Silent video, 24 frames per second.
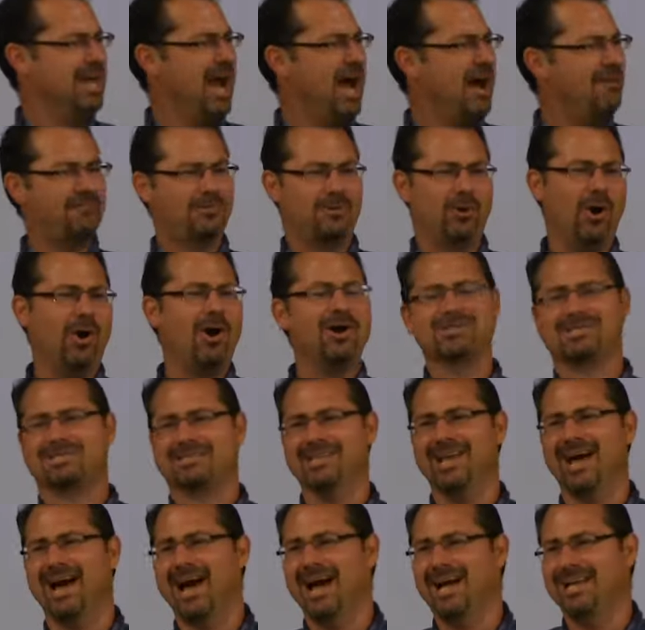Of
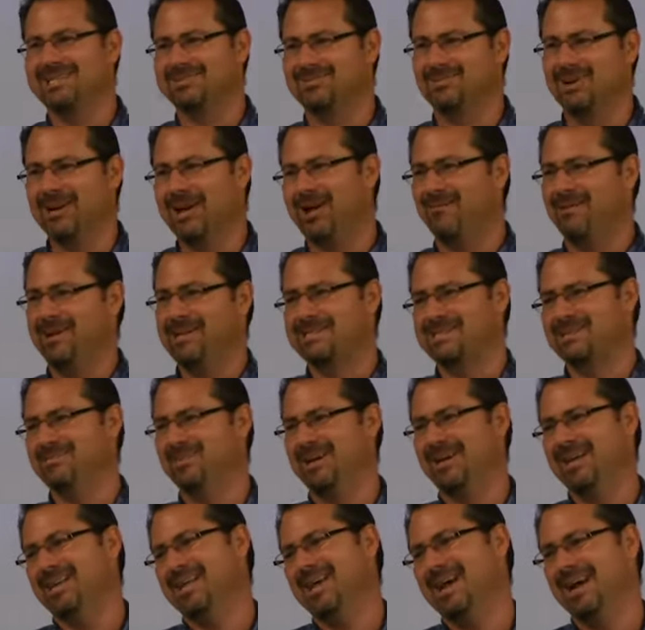course not. We're not
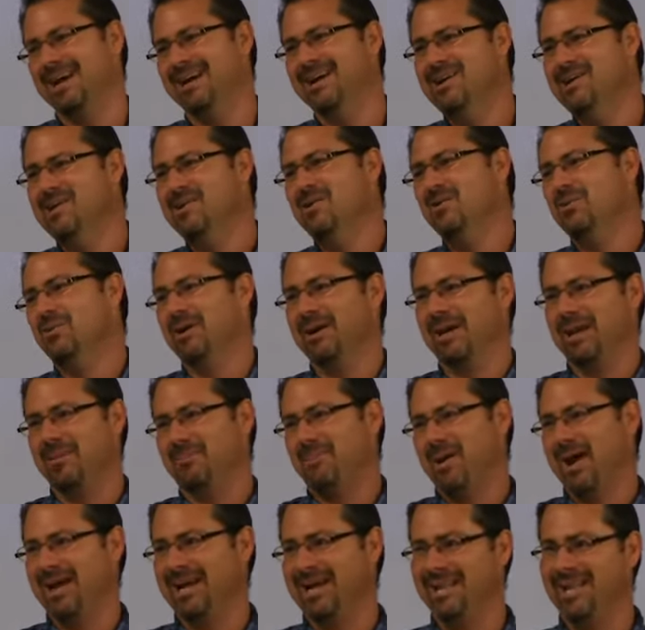wasting money there. We're going
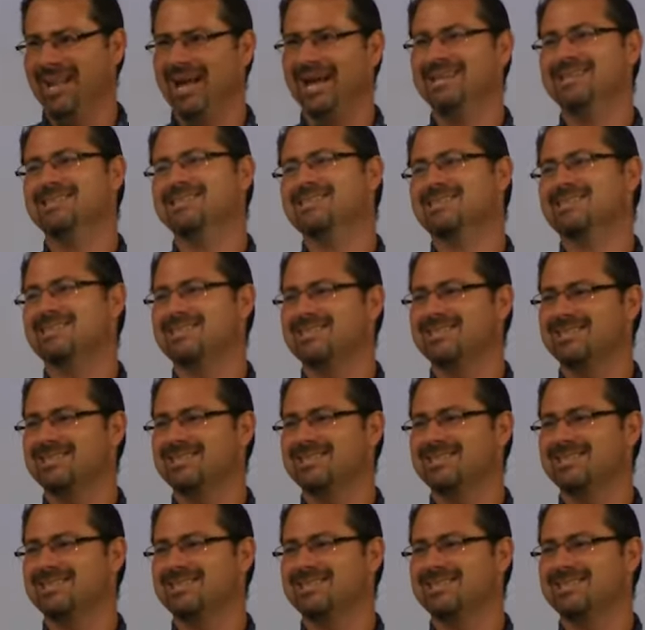to pack a lunch.